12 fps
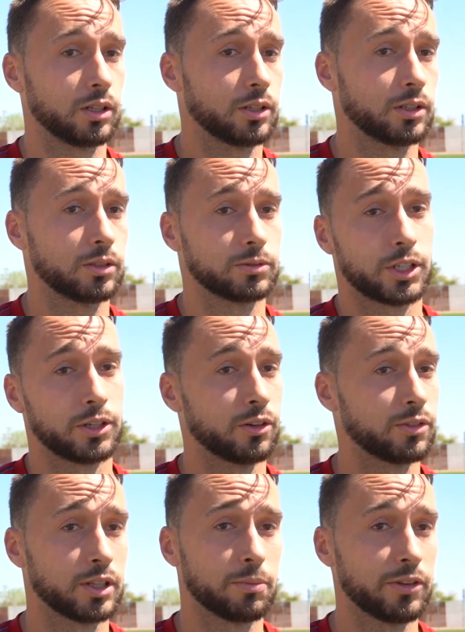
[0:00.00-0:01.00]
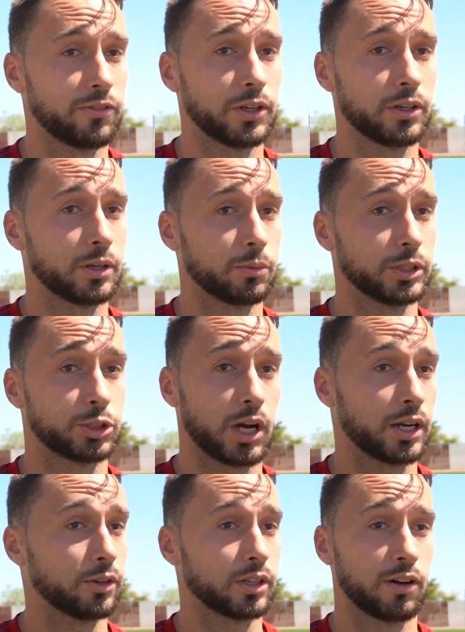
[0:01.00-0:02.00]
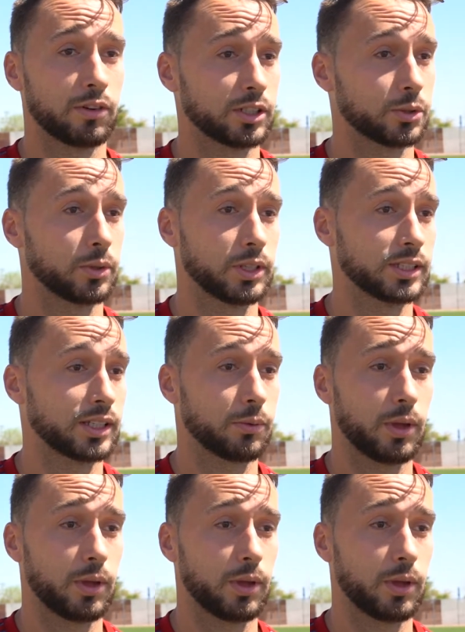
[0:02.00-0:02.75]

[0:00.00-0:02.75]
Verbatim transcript: a little turnover in the midfield, and we tried to recover as quickly as,